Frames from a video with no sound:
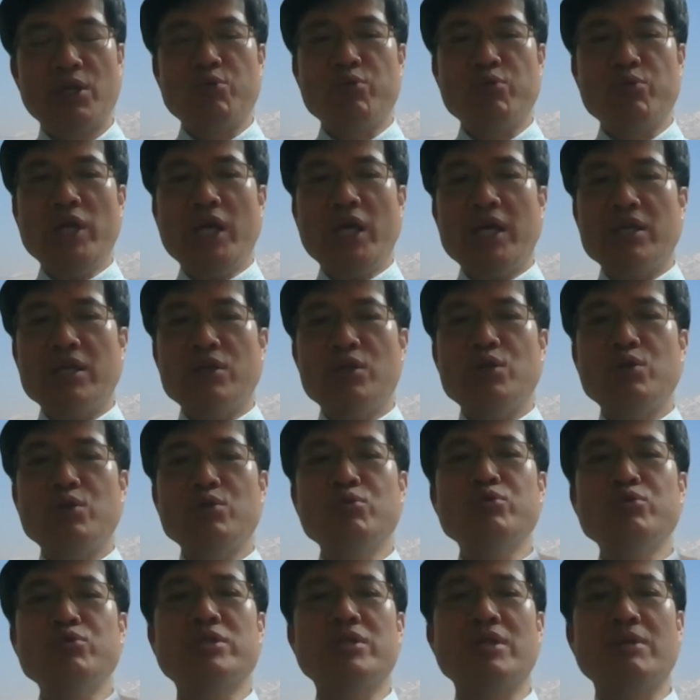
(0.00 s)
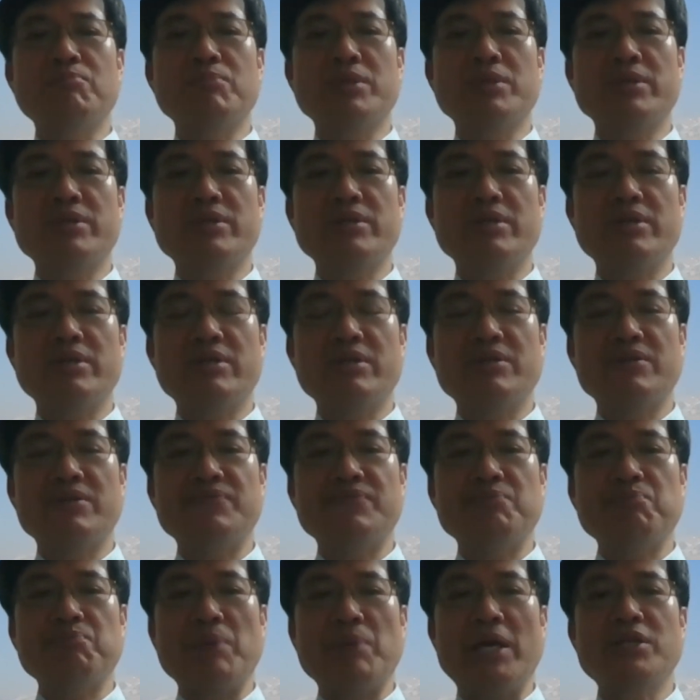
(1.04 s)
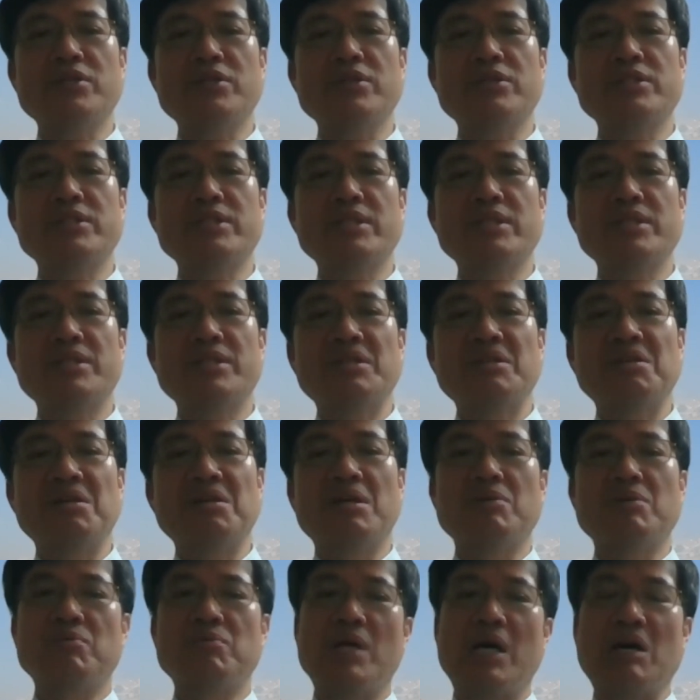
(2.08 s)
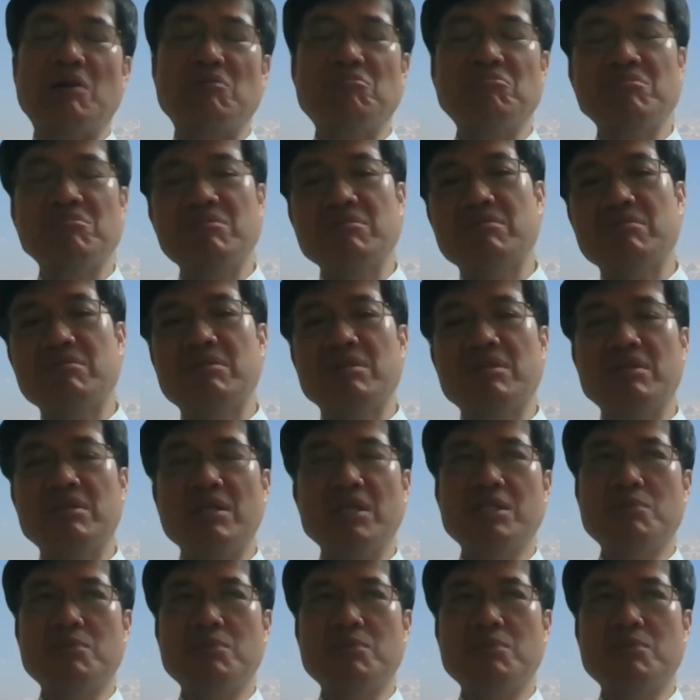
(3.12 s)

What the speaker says: we had a huge number of patients around,